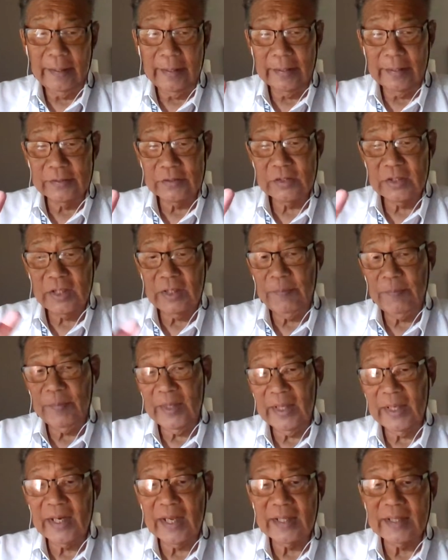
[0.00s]
is keeping
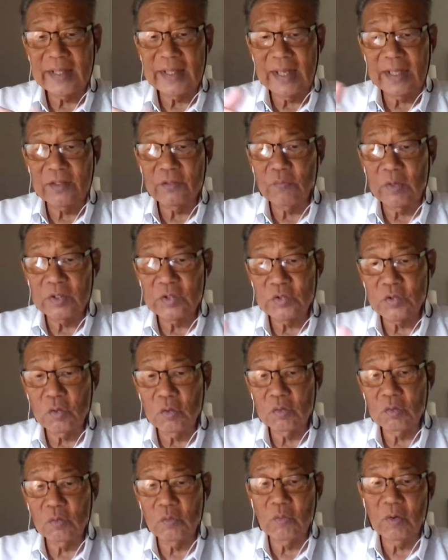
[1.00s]
it at that
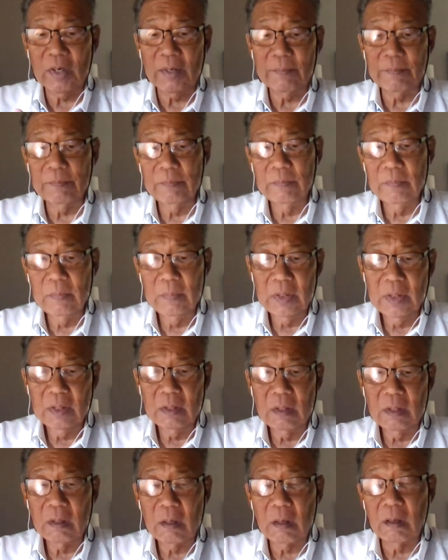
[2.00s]
threshold grip
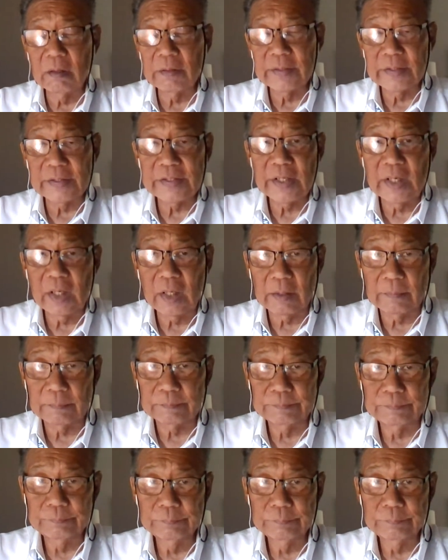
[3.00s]
all the time.